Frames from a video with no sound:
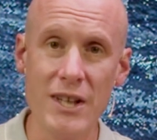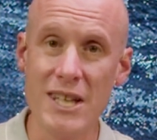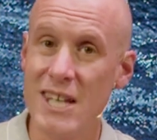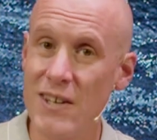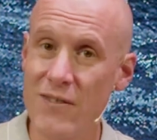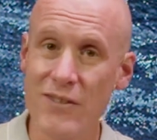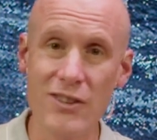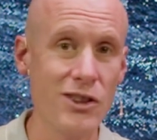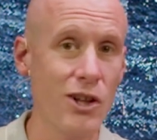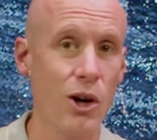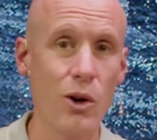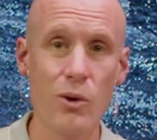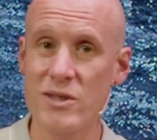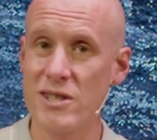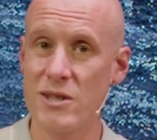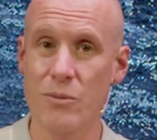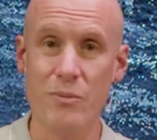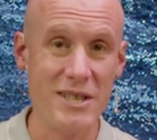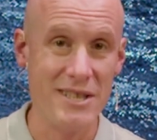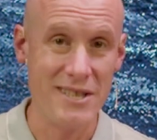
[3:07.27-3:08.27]
even those
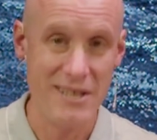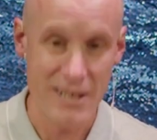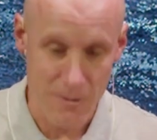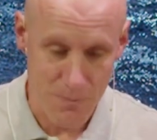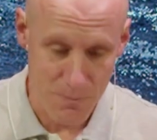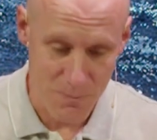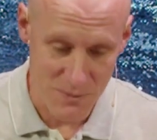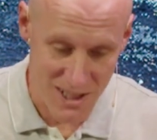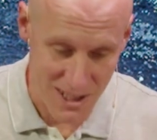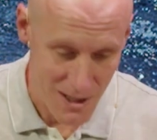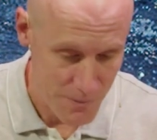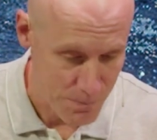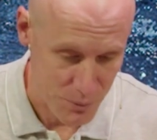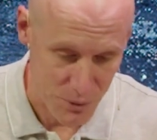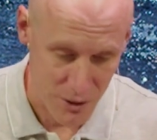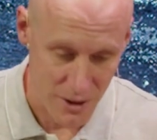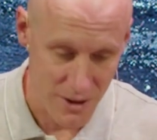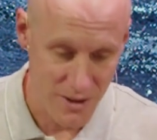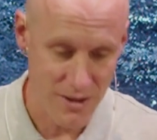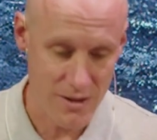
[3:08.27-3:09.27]
that we di
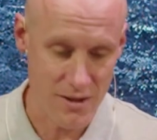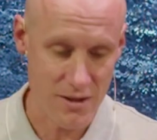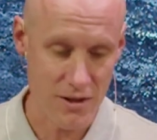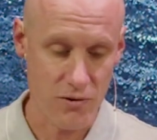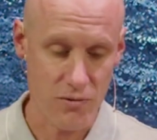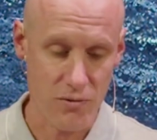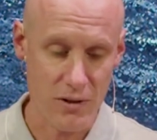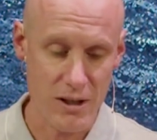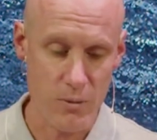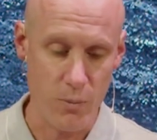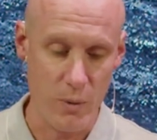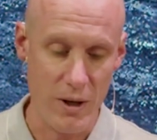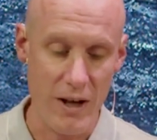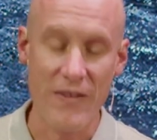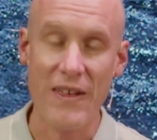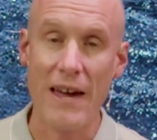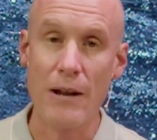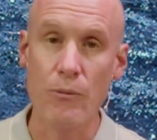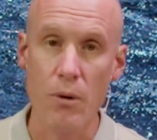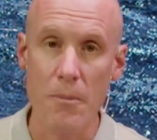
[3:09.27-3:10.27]
deeply disagree
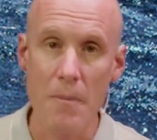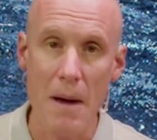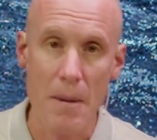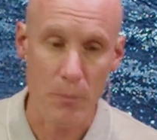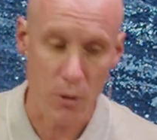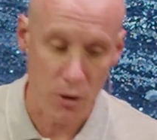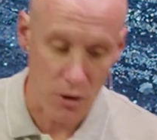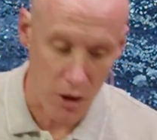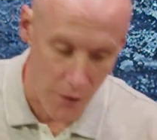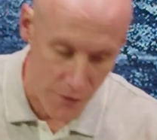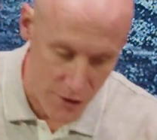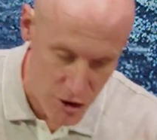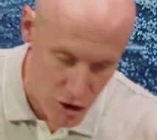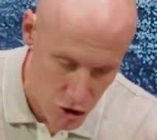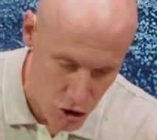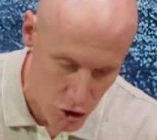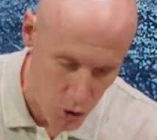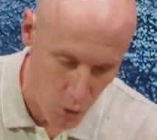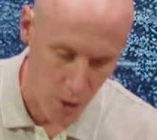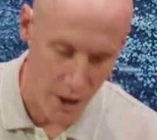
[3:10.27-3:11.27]
with. And remember, love is a
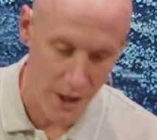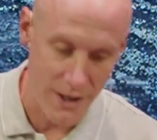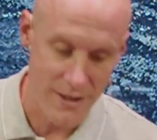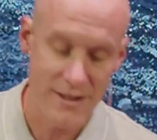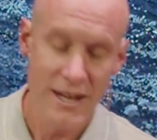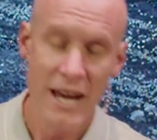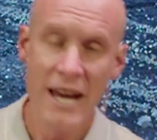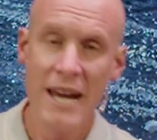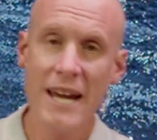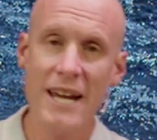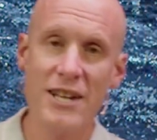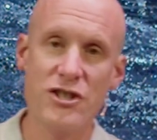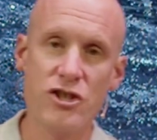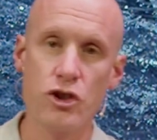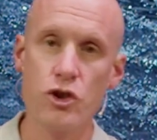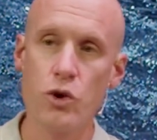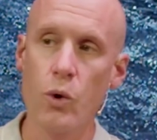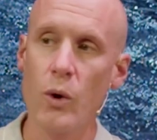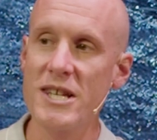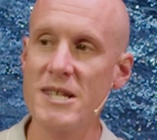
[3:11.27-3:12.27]
choice, it's a
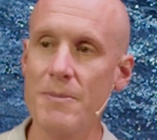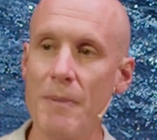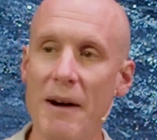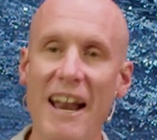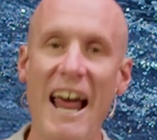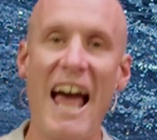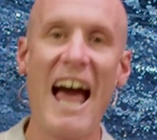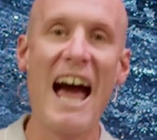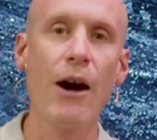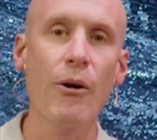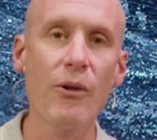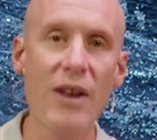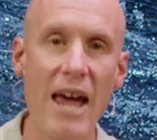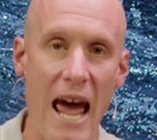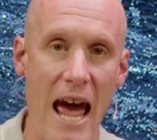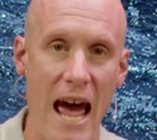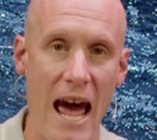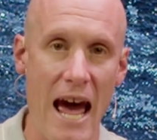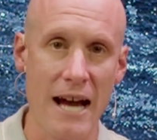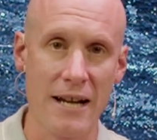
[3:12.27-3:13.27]
choice about how
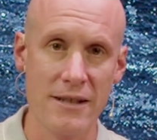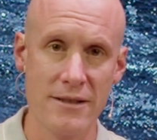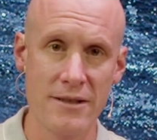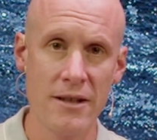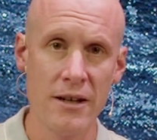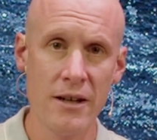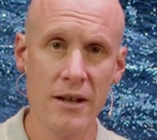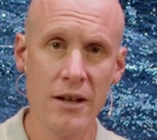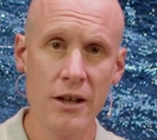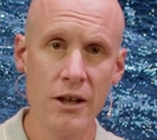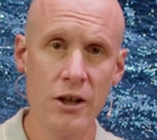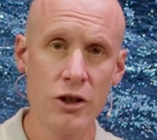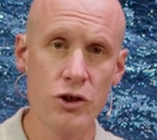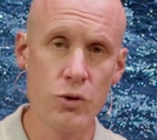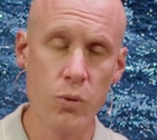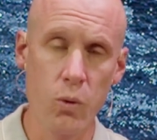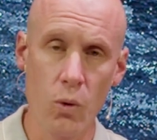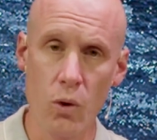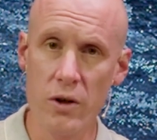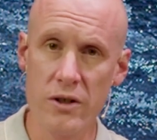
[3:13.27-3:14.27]
to act
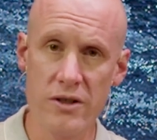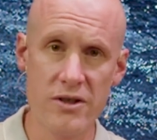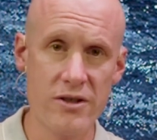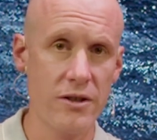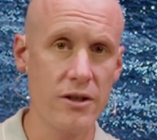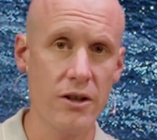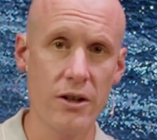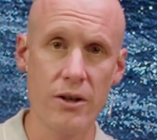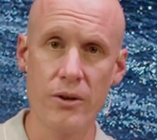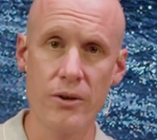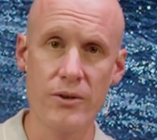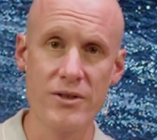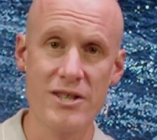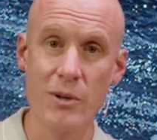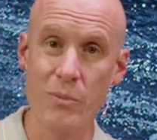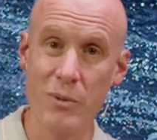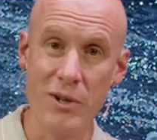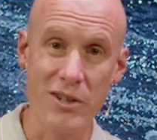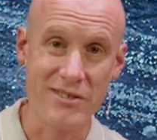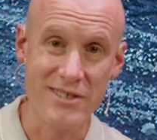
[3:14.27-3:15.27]
towards those
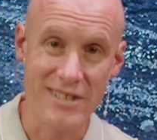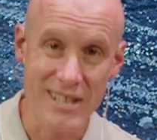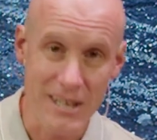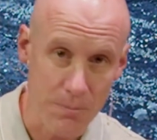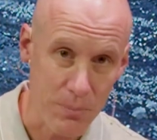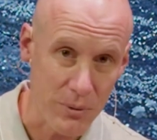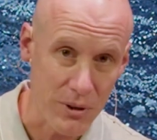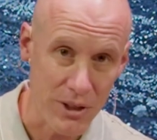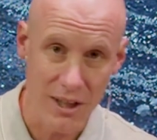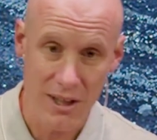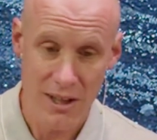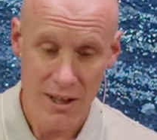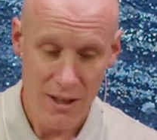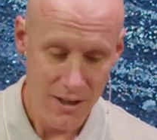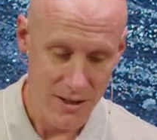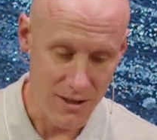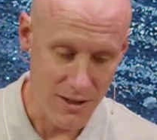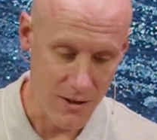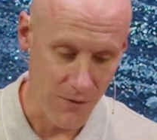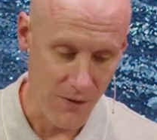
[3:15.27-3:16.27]
that we are deeply
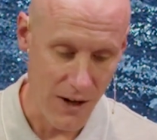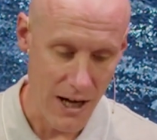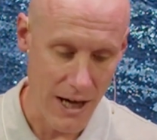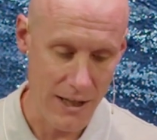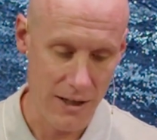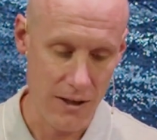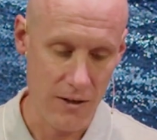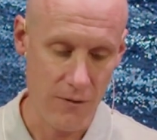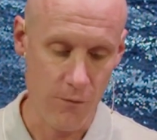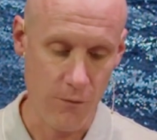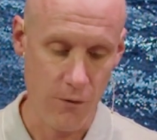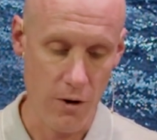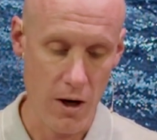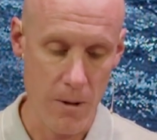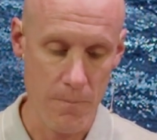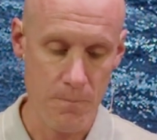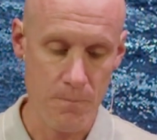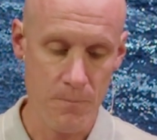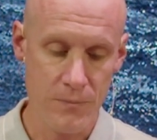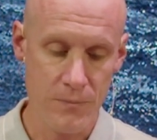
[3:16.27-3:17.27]
divided from.